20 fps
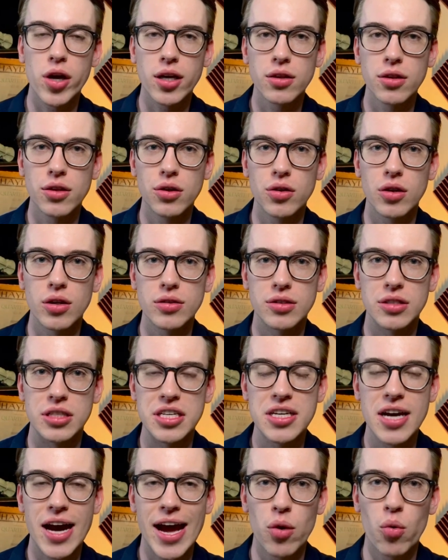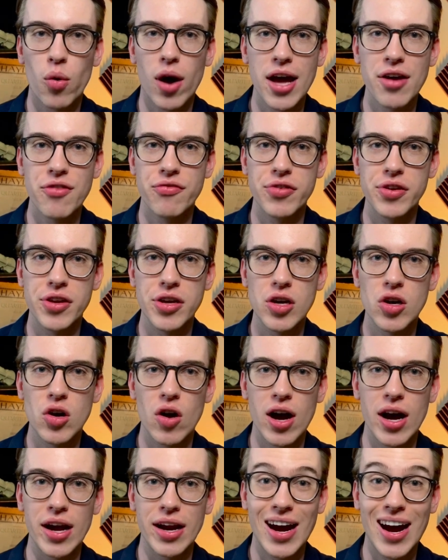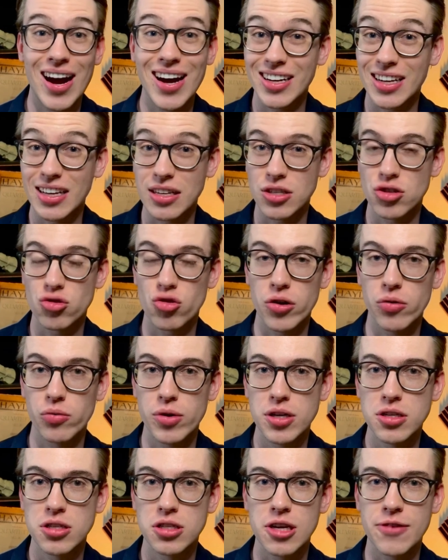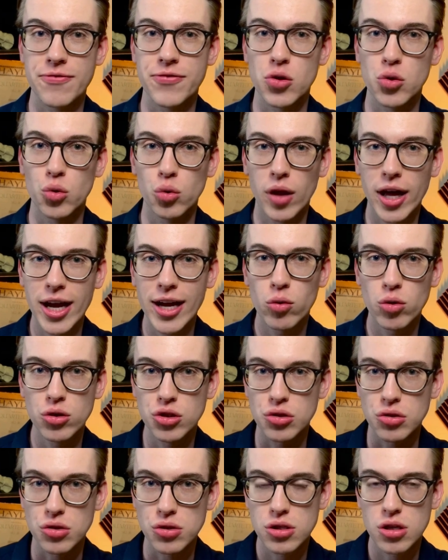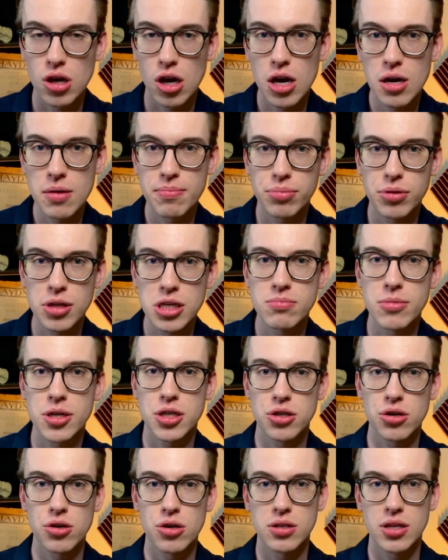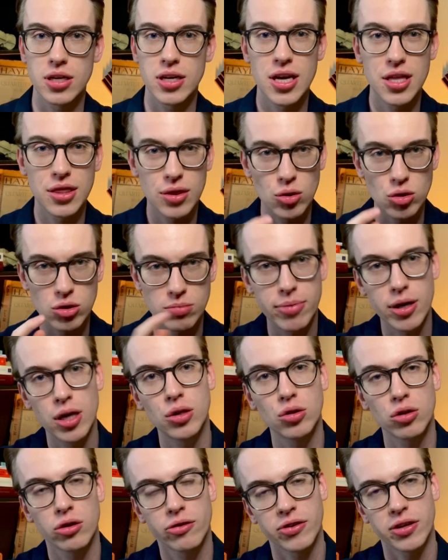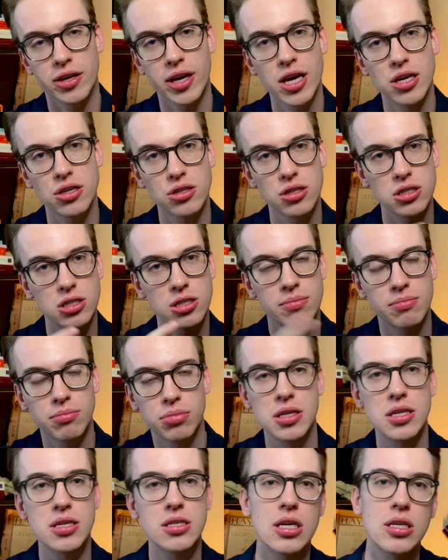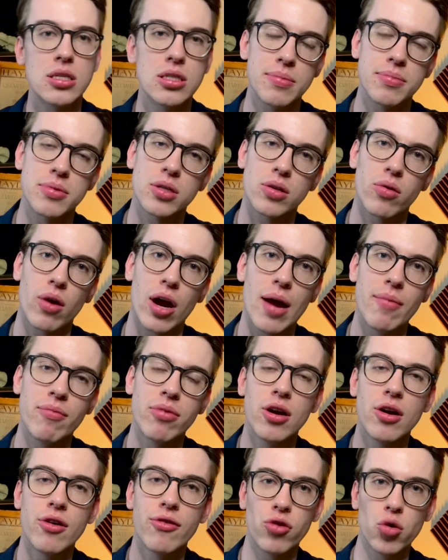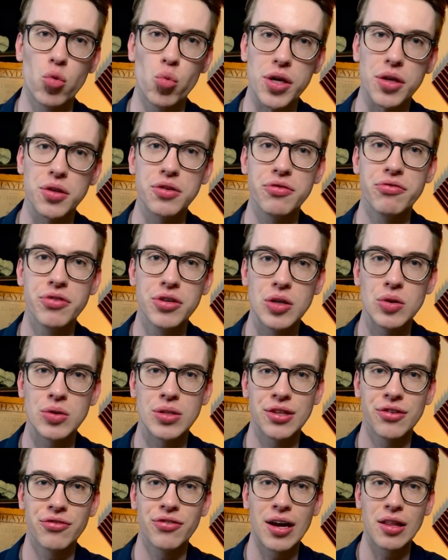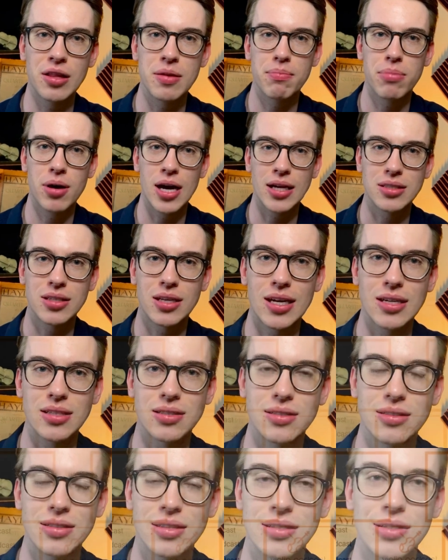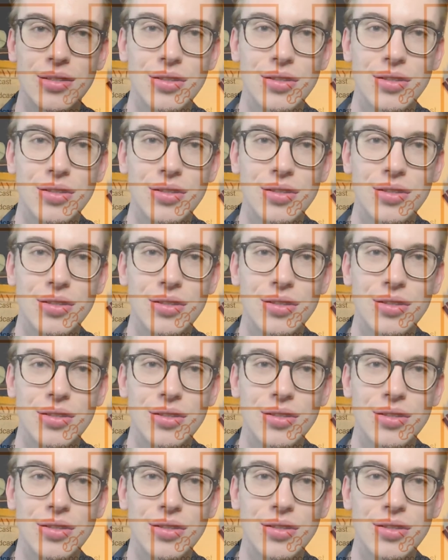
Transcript: little DIY video on how to get a straight wrist. If you like what you saw, please make sure to hit those bell notifications. Please hit subscribe for weekly videos on the Violin Podcast. Until